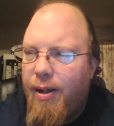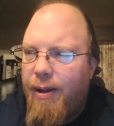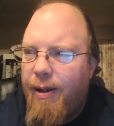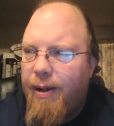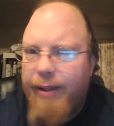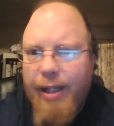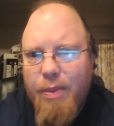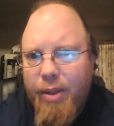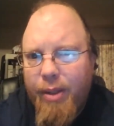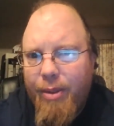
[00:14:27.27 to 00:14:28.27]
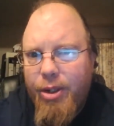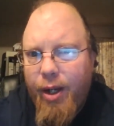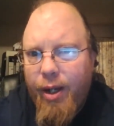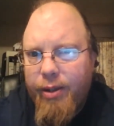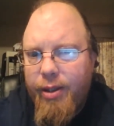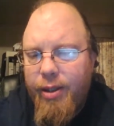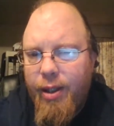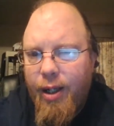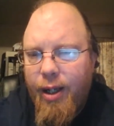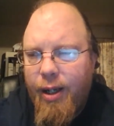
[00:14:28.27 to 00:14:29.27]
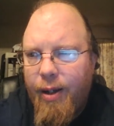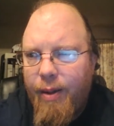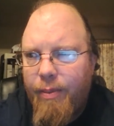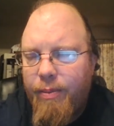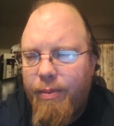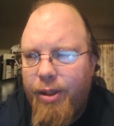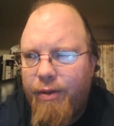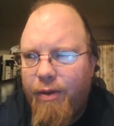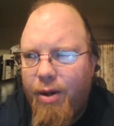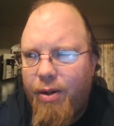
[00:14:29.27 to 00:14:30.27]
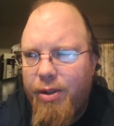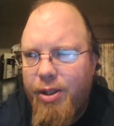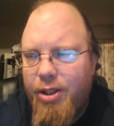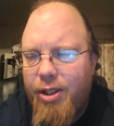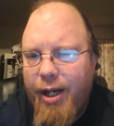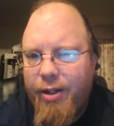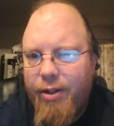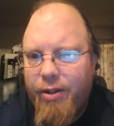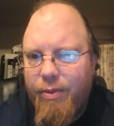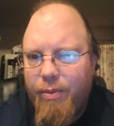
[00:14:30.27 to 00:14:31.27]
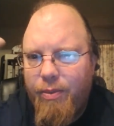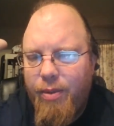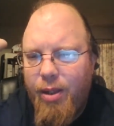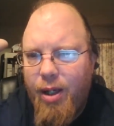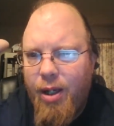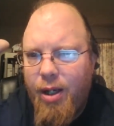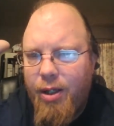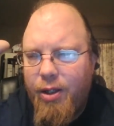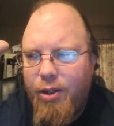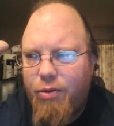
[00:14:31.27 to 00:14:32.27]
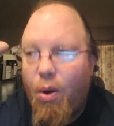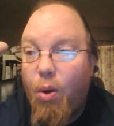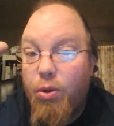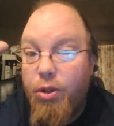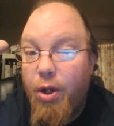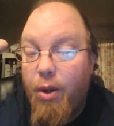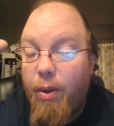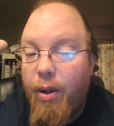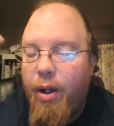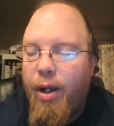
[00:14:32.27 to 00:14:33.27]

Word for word: Uh, that's pretty much it um, as far as the standard uh, controls go.